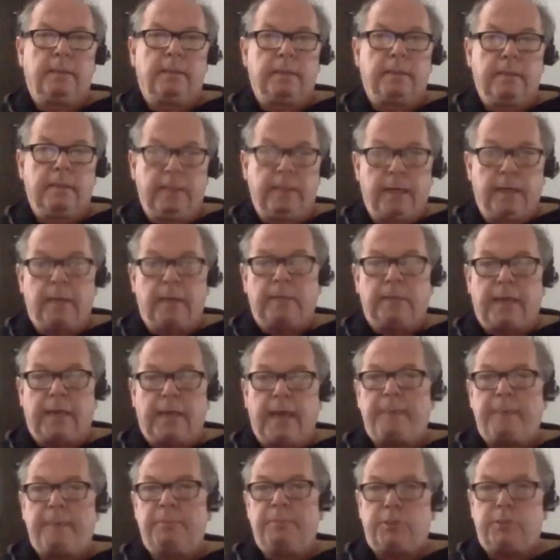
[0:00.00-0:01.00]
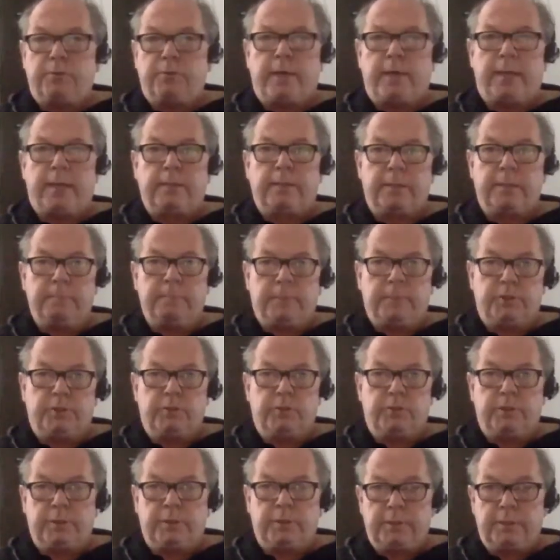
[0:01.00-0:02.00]
not abstracting, but
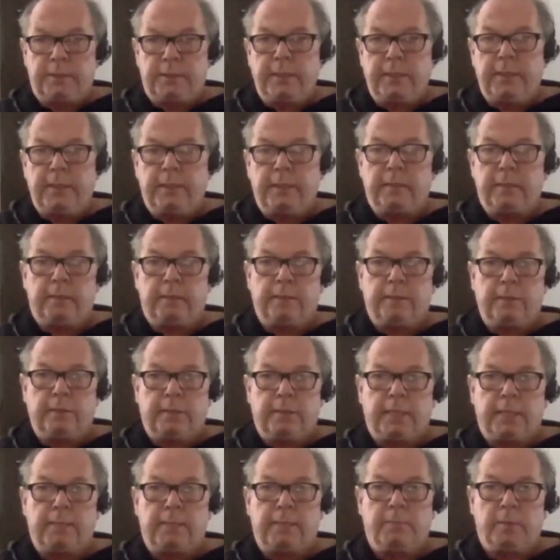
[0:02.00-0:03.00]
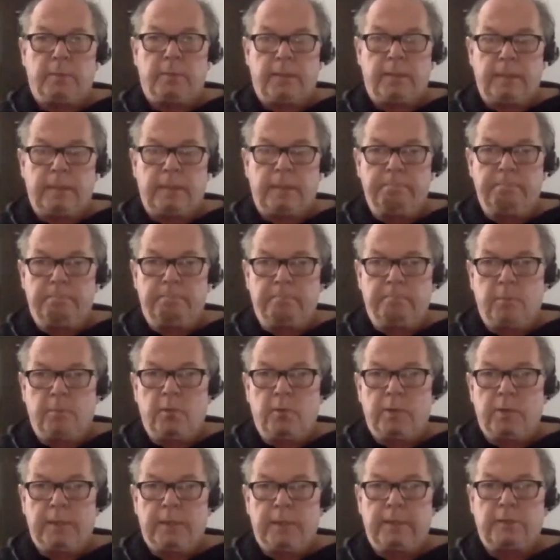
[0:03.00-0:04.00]
you're seeing the table
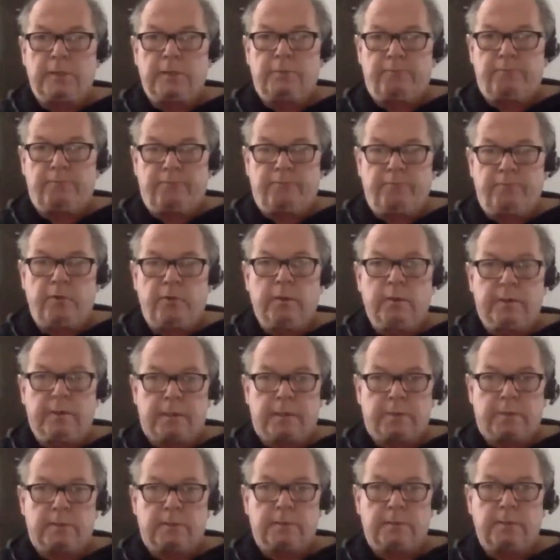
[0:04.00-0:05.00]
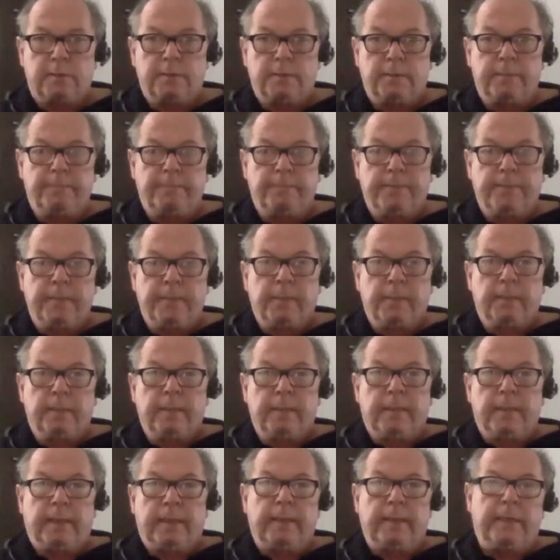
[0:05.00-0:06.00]
more in its fullness,
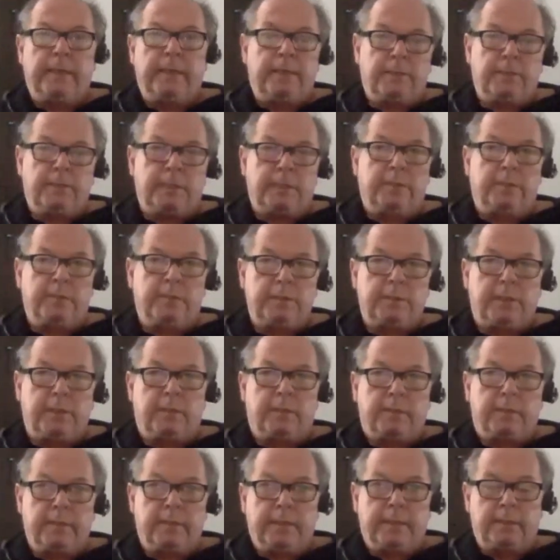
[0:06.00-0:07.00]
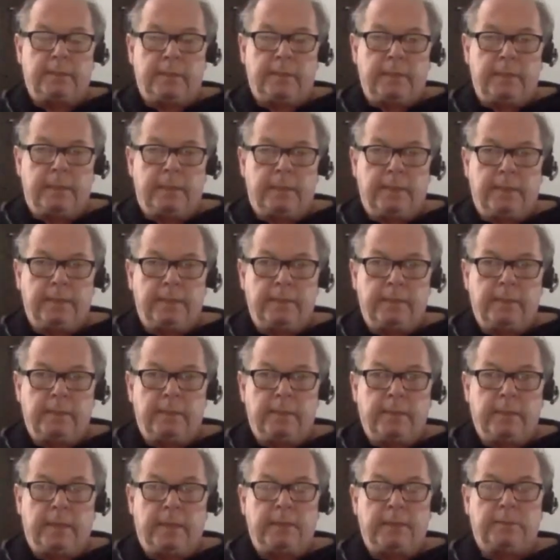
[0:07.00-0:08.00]
et cetera, et cetera. And
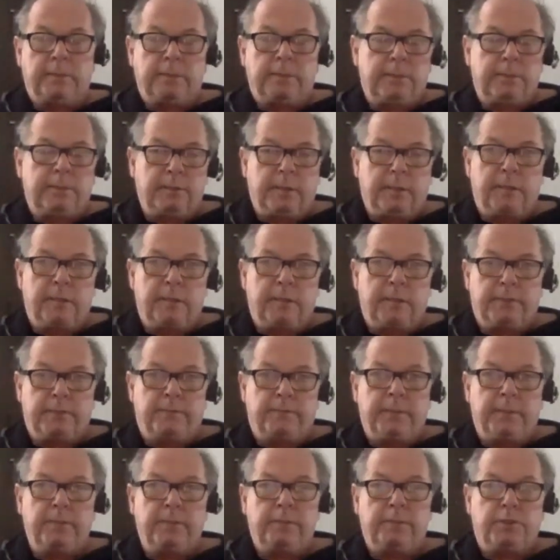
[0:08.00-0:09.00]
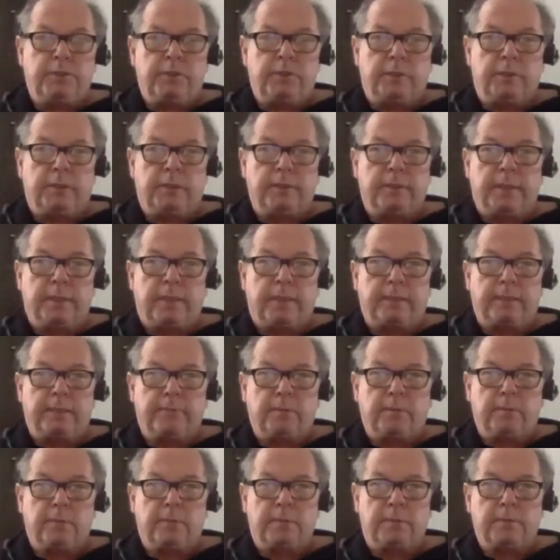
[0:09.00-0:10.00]
there's lots of literature on that, of
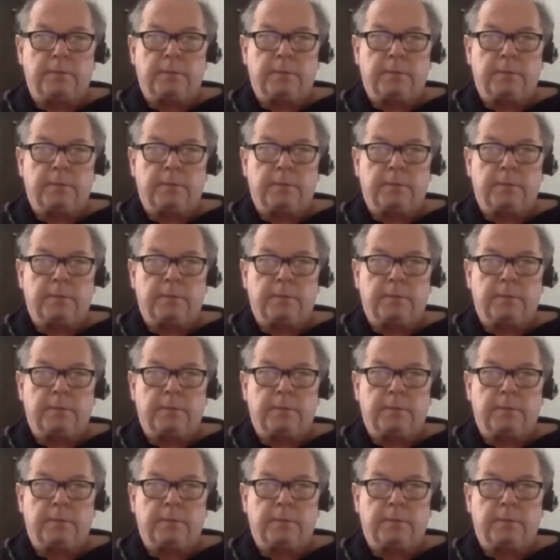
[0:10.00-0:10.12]
course.